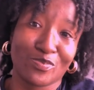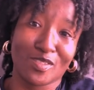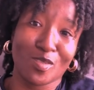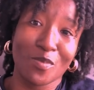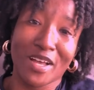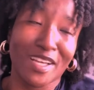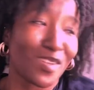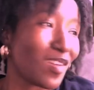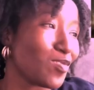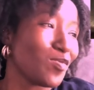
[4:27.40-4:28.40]
stomach.
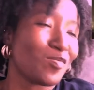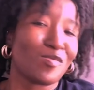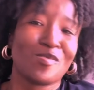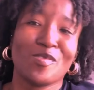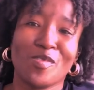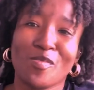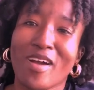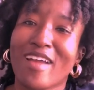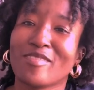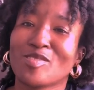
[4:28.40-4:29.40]
You know,
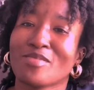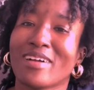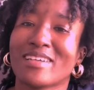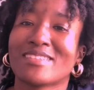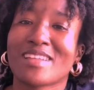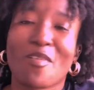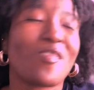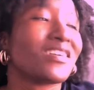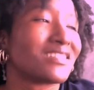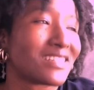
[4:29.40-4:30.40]
what kind of stomach is that?
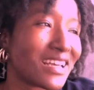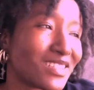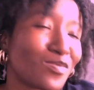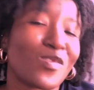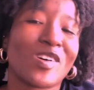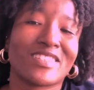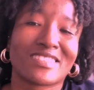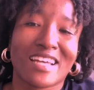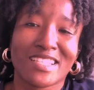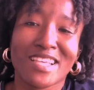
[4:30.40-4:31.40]
What is
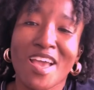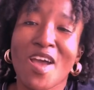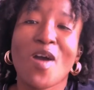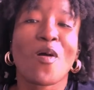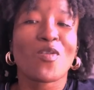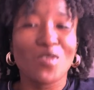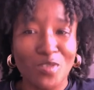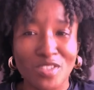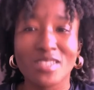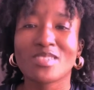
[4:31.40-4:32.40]
that? You
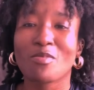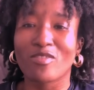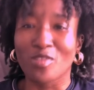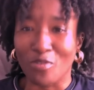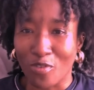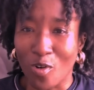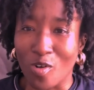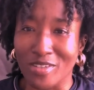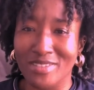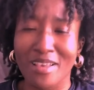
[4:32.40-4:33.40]
could see some of the
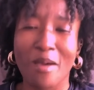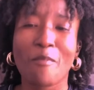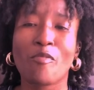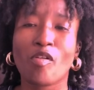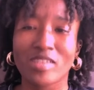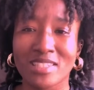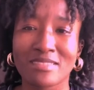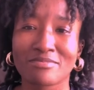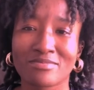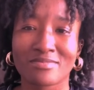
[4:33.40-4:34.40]
flaws, but
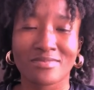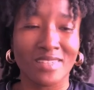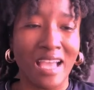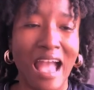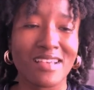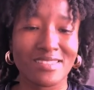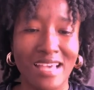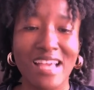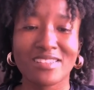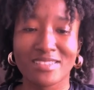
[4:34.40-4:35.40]

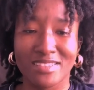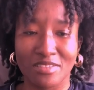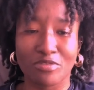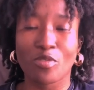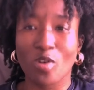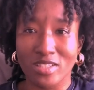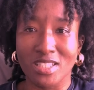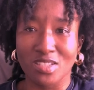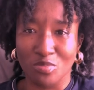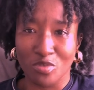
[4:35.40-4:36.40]
aside the flaws
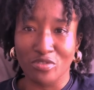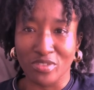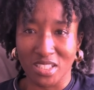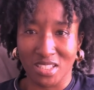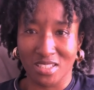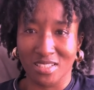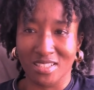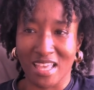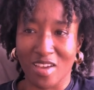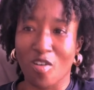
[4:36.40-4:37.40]
in the movie,
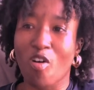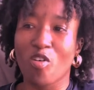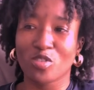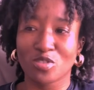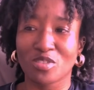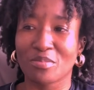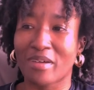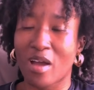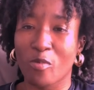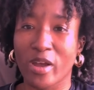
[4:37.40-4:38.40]
like, or also the
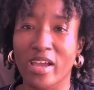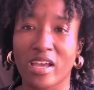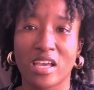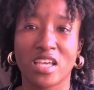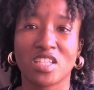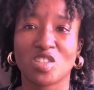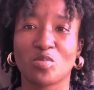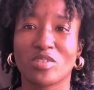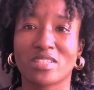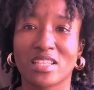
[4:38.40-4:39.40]
part where
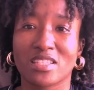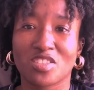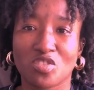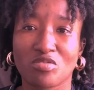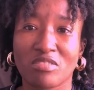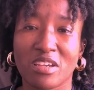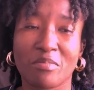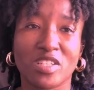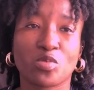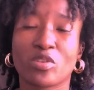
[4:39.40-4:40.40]
she was at the
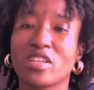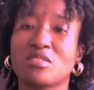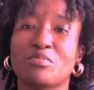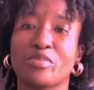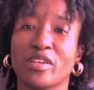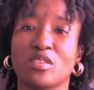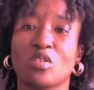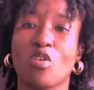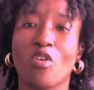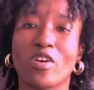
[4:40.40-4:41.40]
stream and she wanted to break the
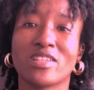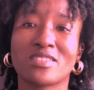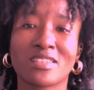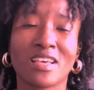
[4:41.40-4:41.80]
course,